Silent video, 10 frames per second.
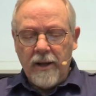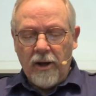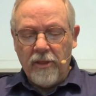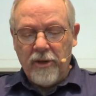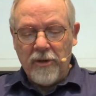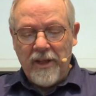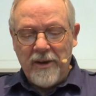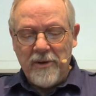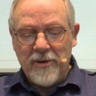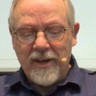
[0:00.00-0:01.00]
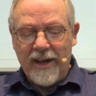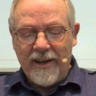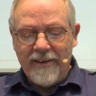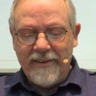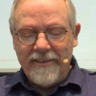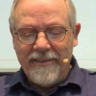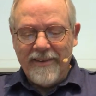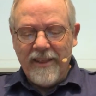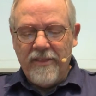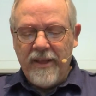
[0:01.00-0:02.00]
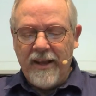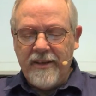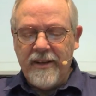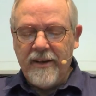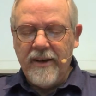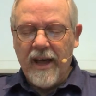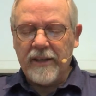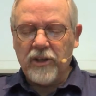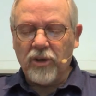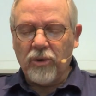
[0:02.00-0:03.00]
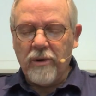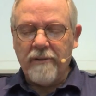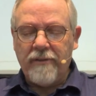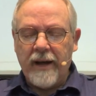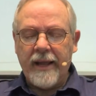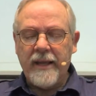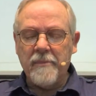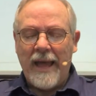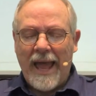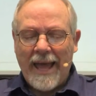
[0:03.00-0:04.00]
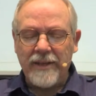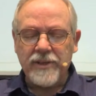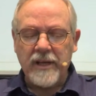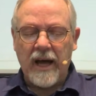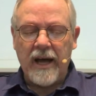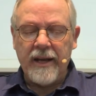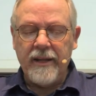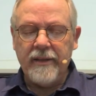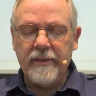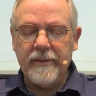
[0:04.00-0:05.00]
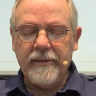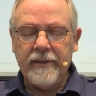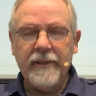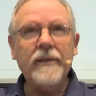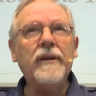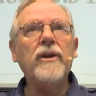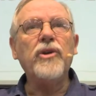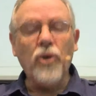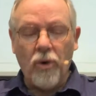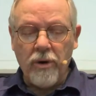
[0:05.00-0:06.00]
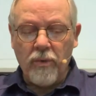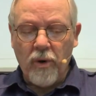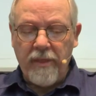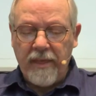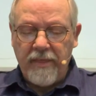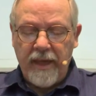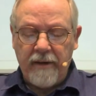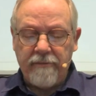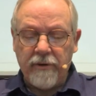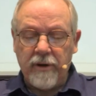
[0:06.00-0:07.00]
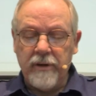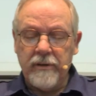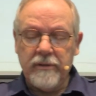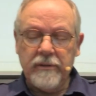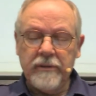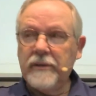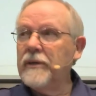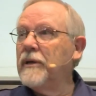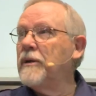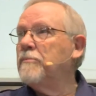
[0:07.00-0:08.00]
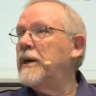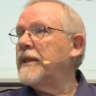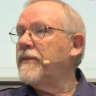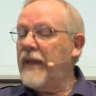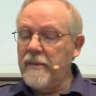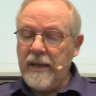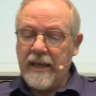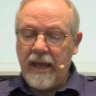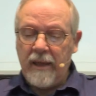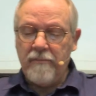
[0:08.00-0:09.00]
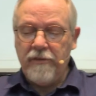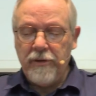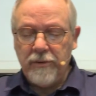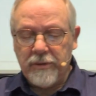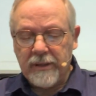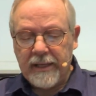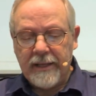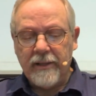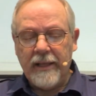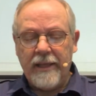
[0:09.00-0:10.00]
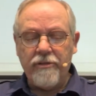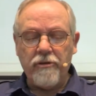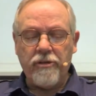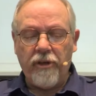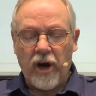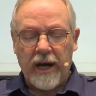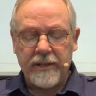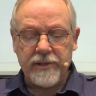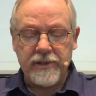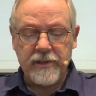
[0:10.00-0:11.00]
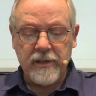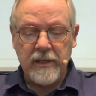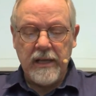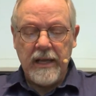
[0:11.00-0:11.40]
although they knew God, they did not glorify him as God, nor were they thankful, but they became futile in their thoughts,